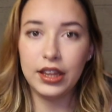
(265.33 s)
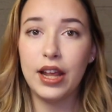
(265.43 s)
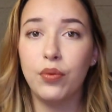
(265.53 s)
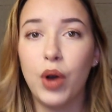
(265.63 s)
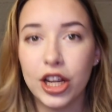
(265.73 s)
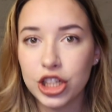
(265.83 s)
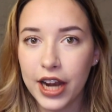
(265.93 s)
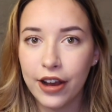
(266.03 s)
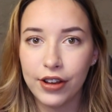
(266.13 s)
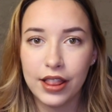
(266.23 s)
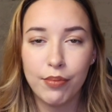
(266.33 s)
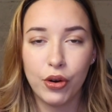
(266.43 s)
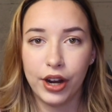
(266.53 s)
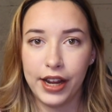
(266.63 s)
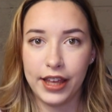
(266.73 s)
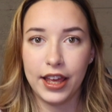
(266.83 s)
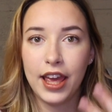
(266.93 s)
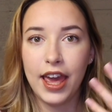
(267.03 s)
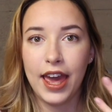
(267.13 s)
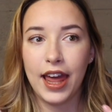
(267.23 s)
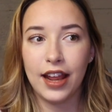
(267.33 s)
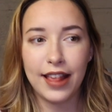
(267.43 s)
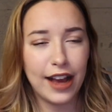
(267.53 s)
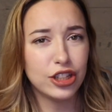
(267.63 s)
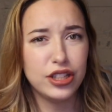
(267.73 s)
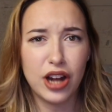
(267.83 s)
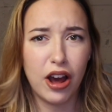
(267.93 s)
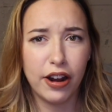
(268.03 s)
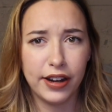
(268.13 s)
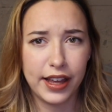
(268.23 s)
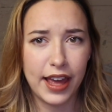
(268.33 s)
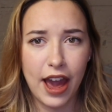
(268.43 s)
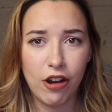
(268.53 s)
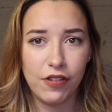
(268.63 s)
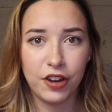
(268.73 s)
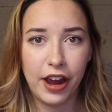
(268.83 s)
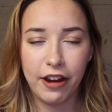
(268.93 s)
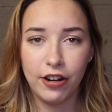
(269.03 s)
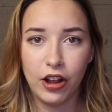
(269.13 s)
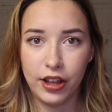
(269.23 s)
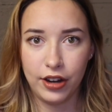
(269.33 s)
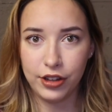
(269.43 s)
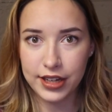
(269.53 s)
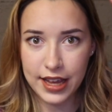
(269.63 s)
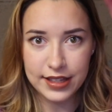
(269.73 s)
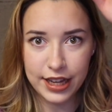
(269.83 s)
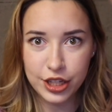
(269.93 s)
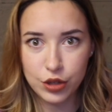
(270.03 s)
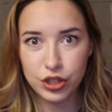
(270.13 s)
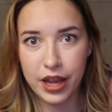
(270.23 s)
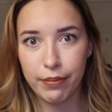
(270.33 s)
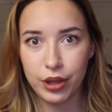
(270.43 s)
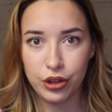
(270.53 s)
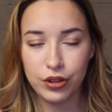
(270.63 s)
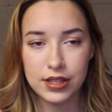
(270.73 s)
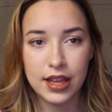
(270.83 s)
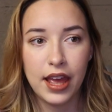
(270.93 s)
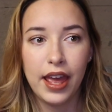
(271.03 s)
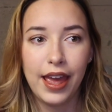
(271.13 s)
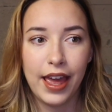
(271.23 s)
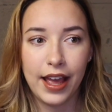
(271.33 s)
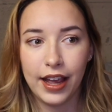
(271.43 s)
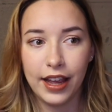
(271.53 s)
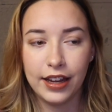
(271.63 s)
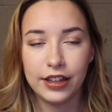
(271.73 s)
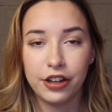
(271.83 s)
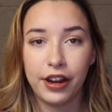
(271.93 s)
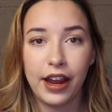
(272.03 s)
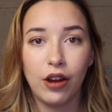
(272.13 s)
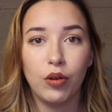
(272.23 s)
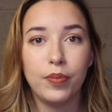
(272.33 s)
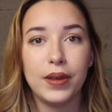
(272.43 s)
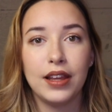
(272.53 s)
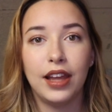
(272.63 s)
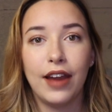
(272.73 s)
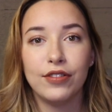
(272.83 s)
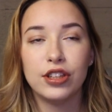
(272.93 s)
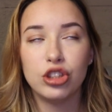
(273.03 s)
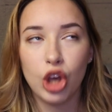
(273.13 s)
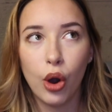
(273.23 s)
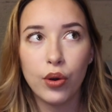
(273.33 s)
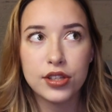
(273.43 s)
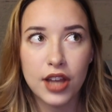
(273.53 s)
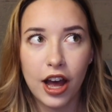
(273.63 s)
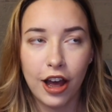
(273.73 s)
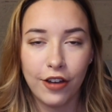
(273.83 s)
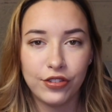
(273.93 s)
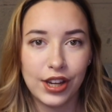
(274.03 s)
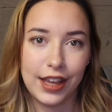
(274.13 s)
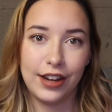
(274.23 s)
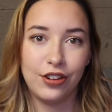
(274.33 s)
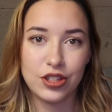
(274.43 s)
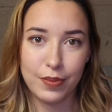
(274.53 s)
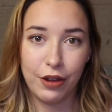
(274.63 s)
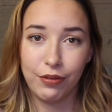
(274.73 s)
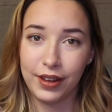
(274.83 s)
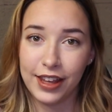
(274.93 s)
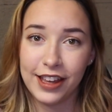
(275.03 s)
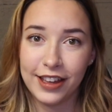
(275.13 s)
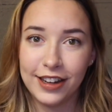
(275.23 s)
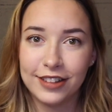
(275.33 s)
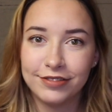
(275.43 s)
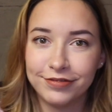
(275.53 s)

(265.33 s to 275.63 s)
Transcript: then wash it out in the morning, and it's actually not hard to get out of your hair at all. It only takes like 2 shampoos and your hair will be left so soft and it'll smell really good.